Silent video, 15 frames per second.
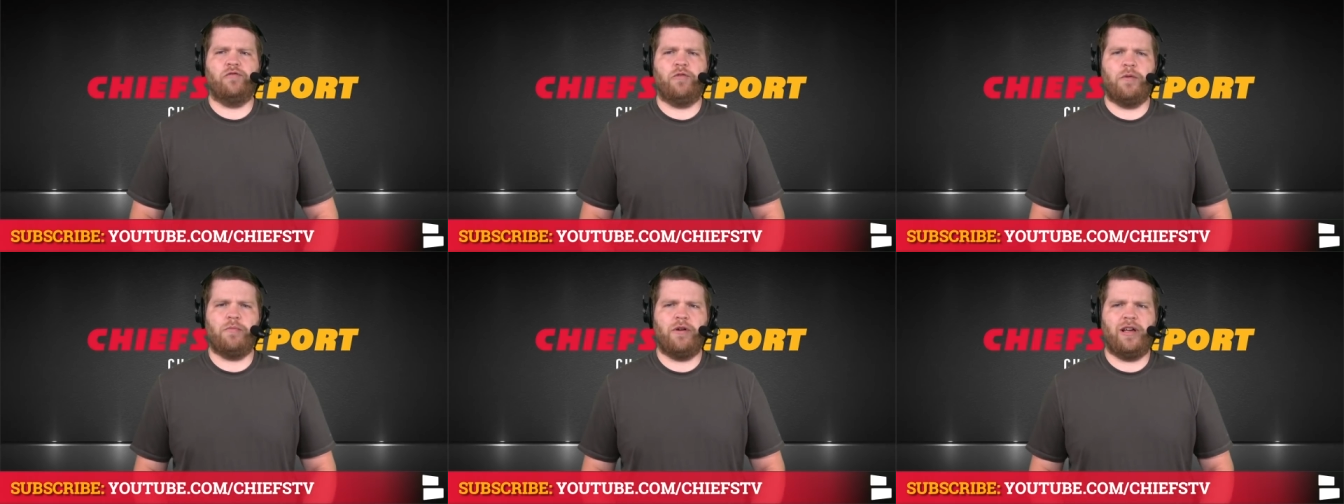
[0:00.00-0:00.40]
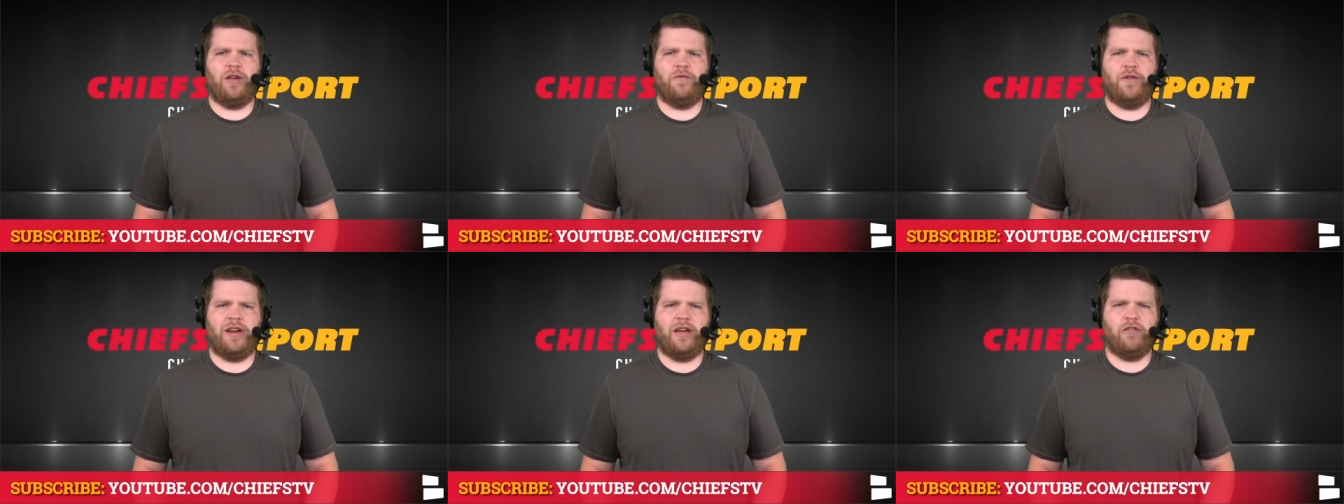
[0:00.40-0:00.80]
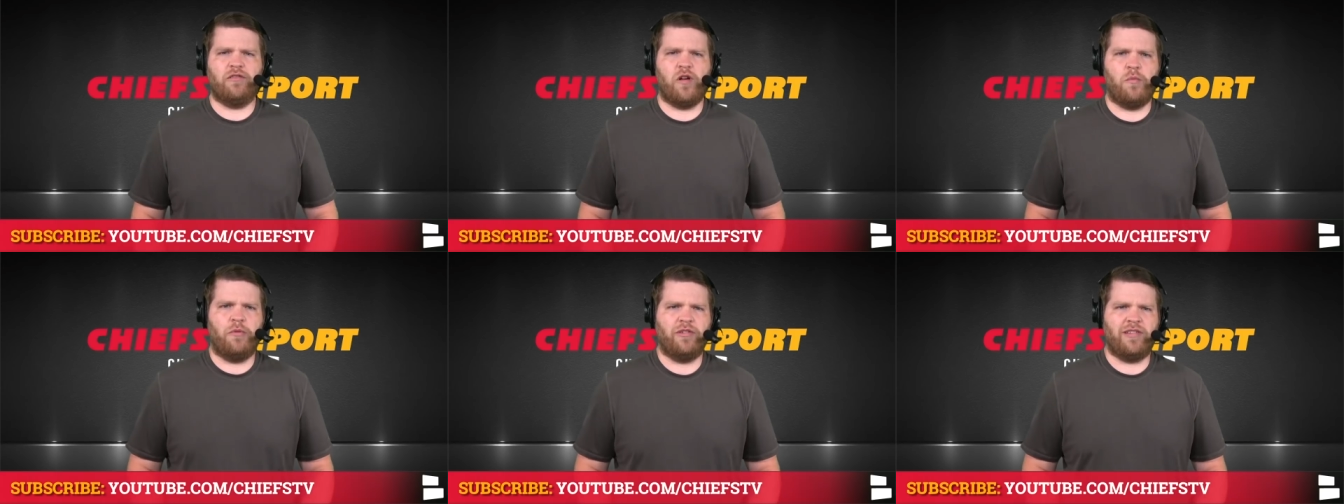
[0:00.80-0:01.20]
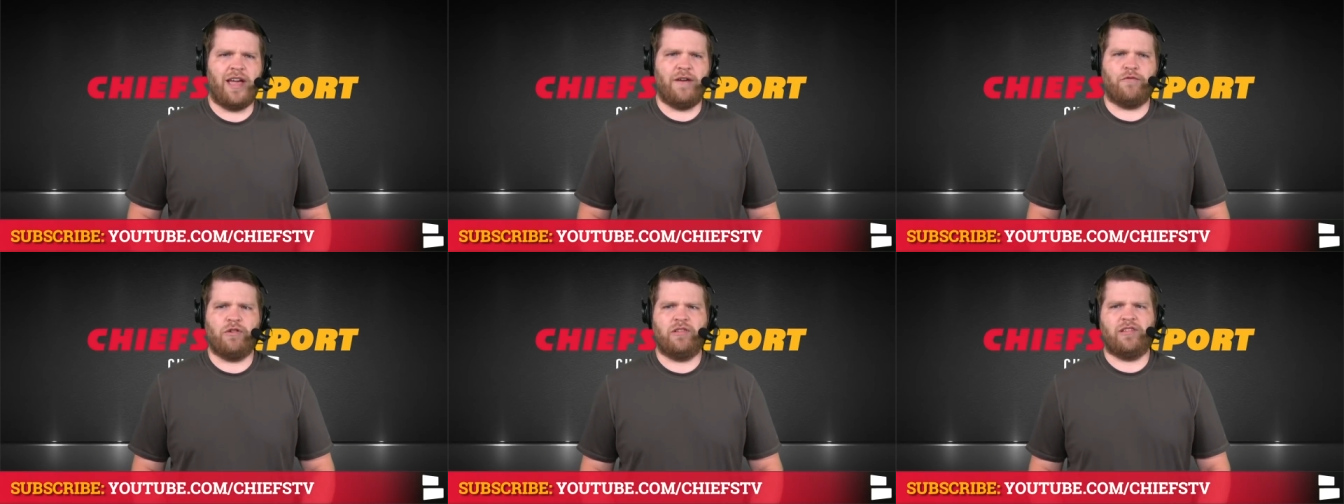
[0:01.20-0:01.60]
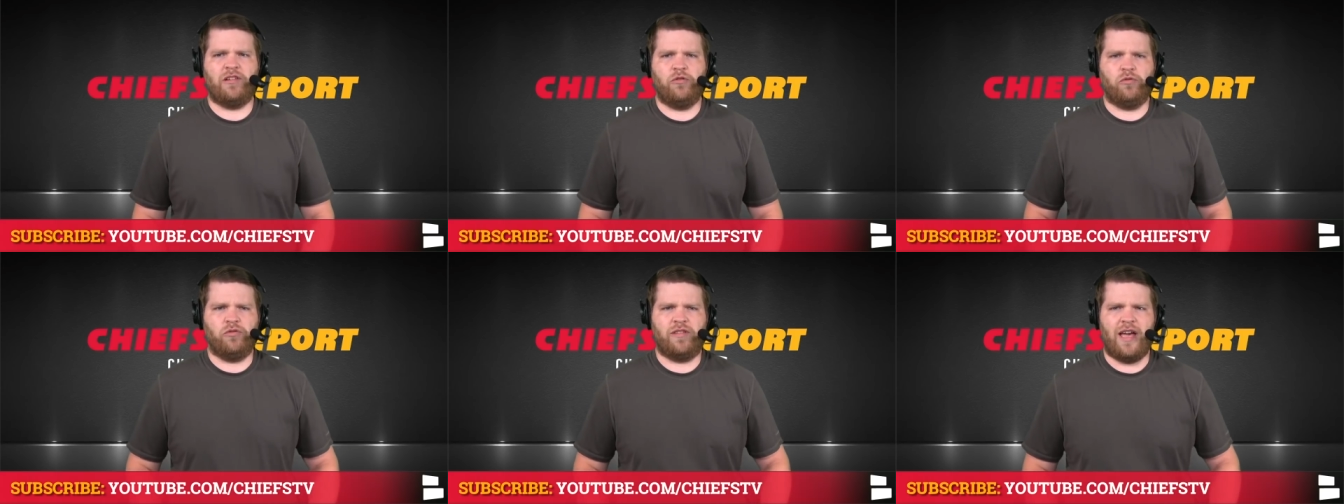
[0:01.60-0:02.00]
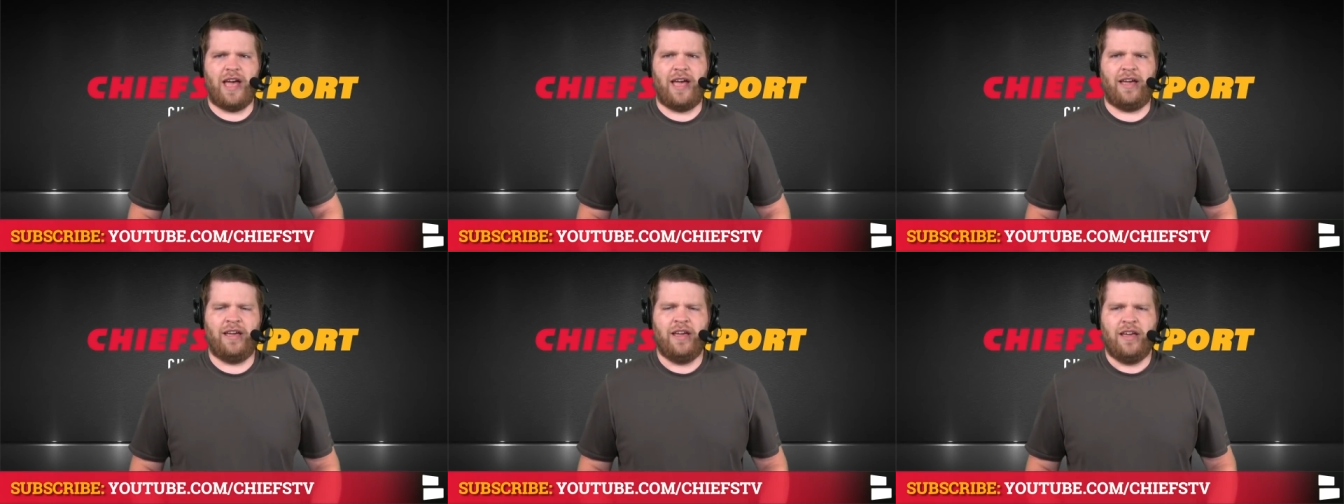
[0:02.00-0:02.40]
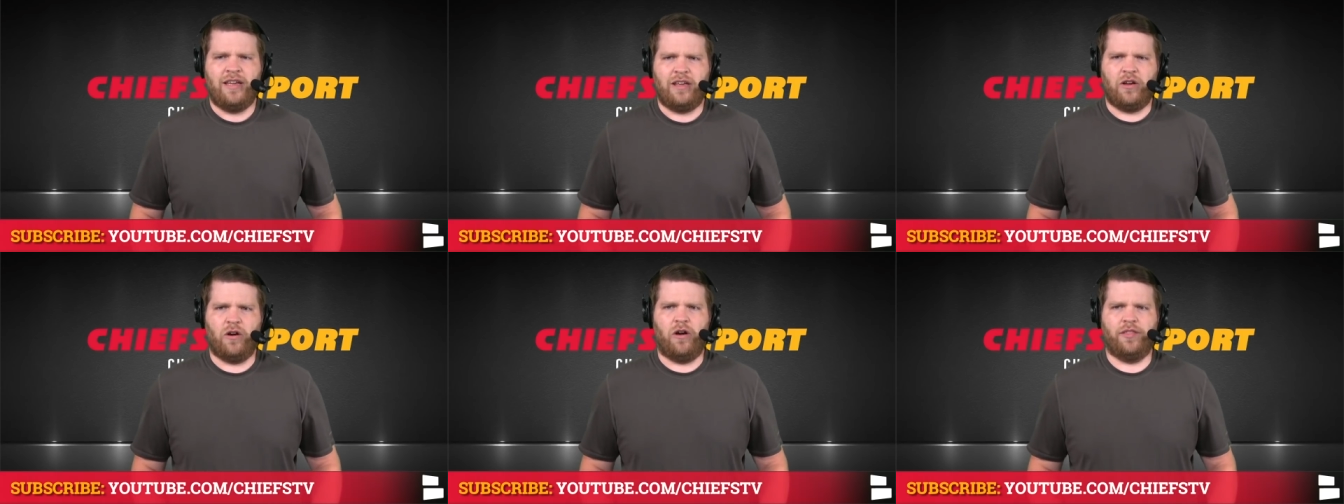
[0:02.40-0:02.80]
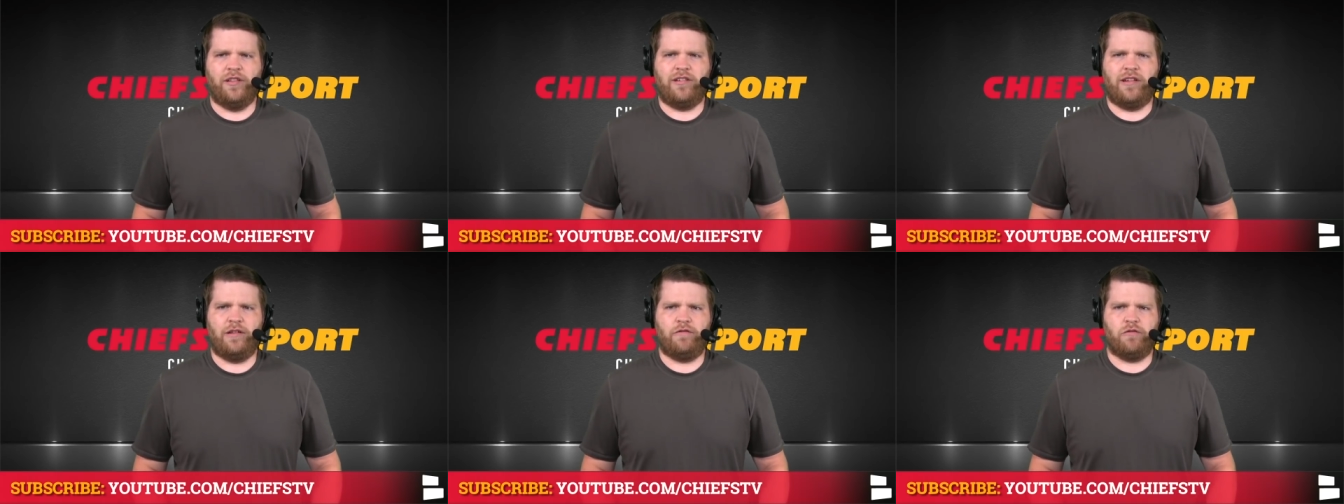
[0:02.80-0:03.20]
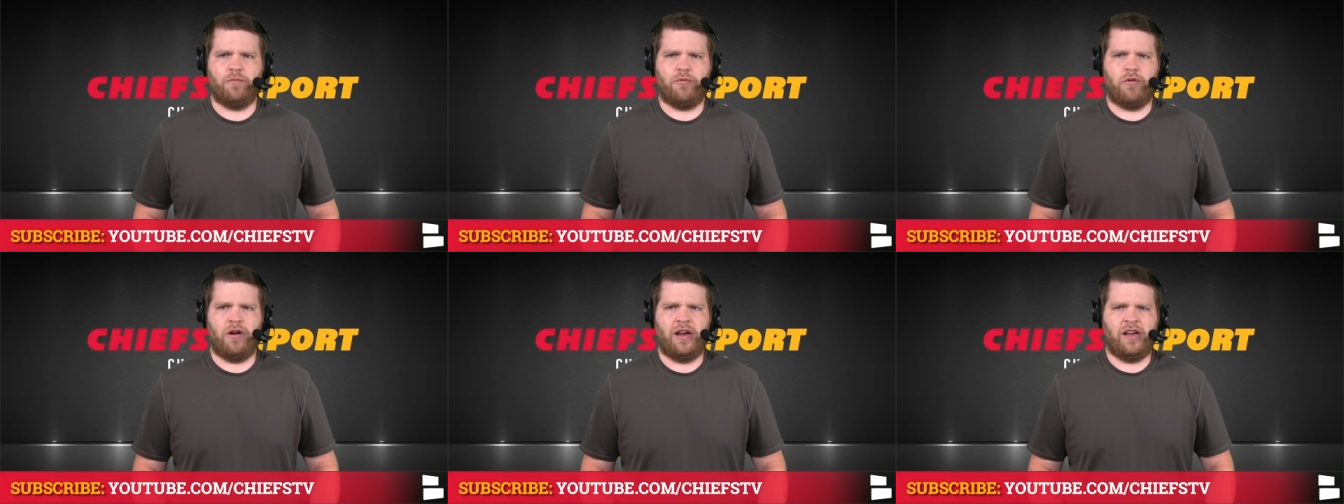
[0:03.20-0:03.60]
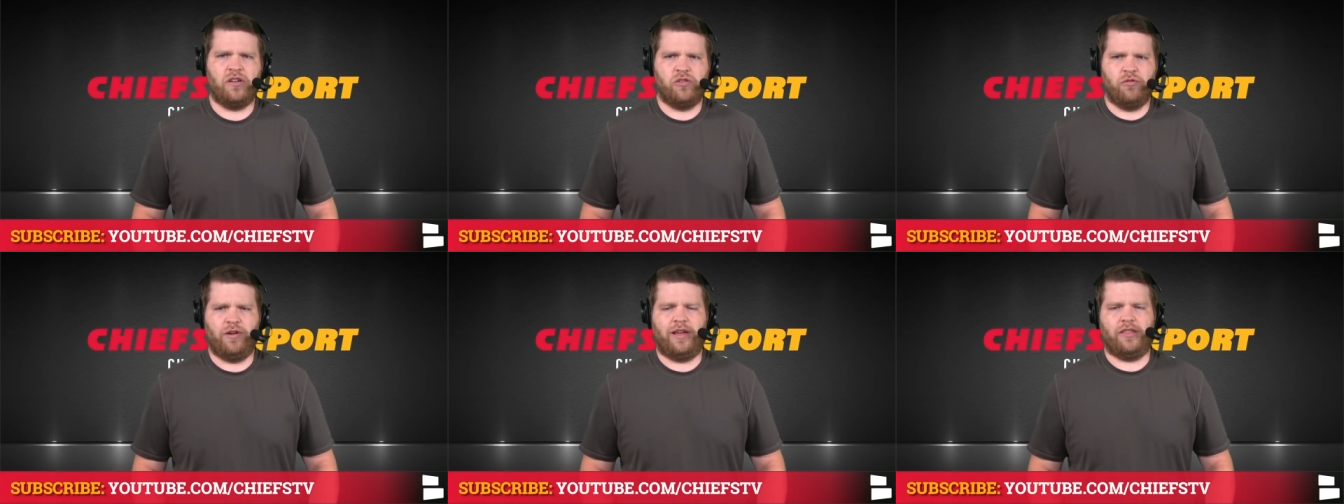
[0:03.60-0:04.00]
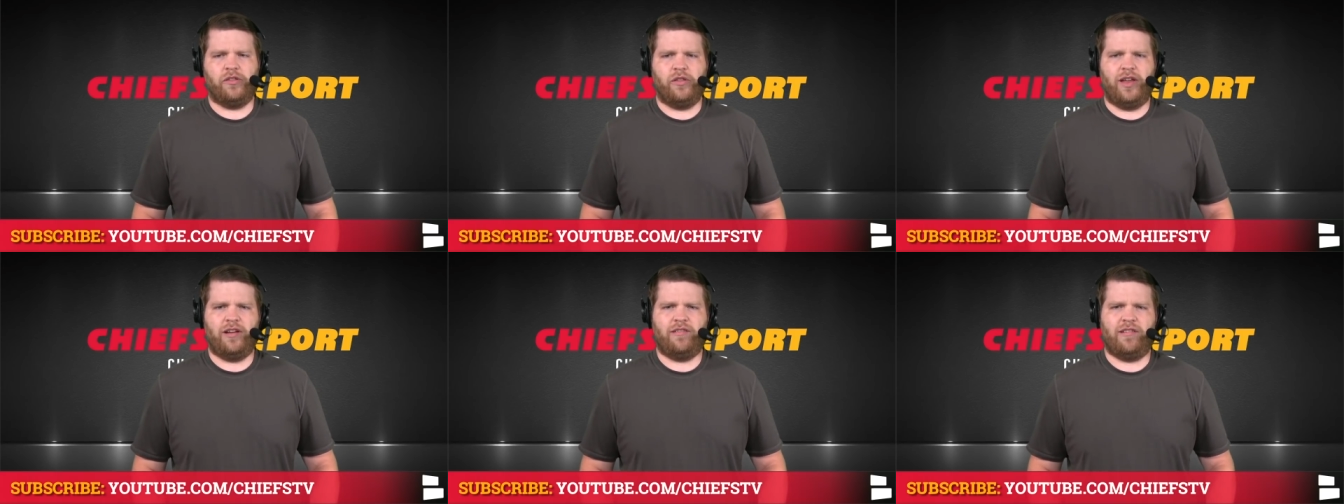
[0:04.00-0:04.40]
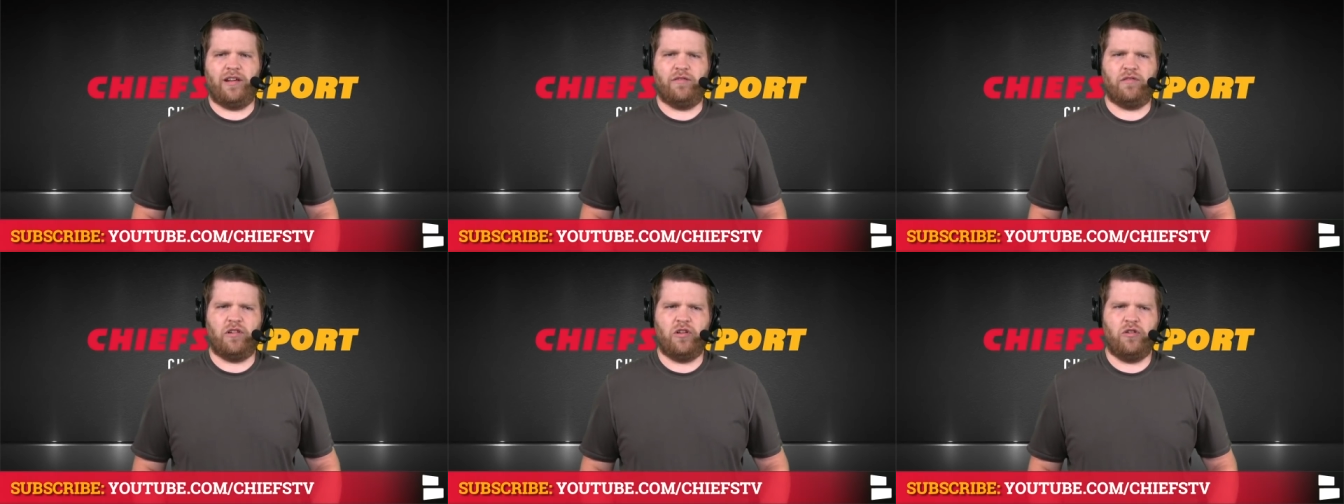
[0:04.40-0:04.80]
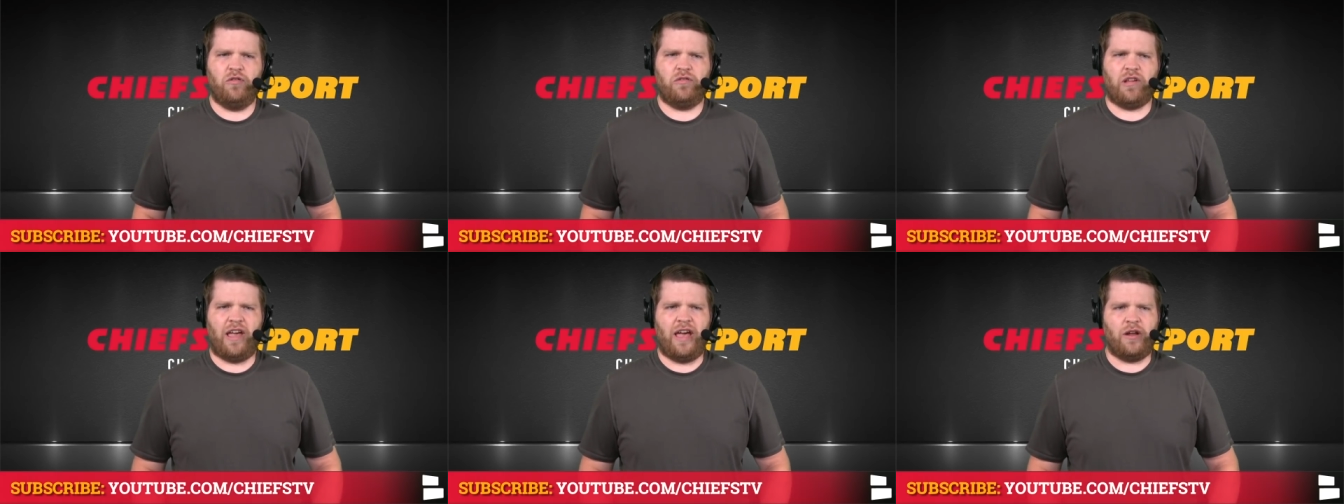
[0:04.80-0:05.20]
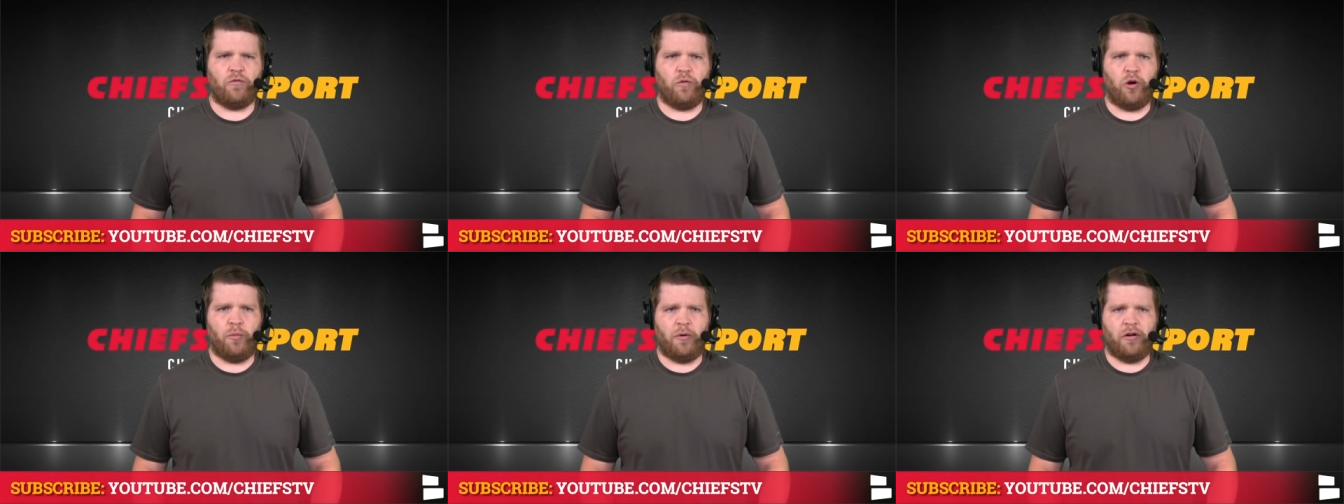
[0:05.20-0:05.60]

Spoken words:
We bring you videos almost every single day here on the Chiefs Report, including the latest Chiefs news and rumors.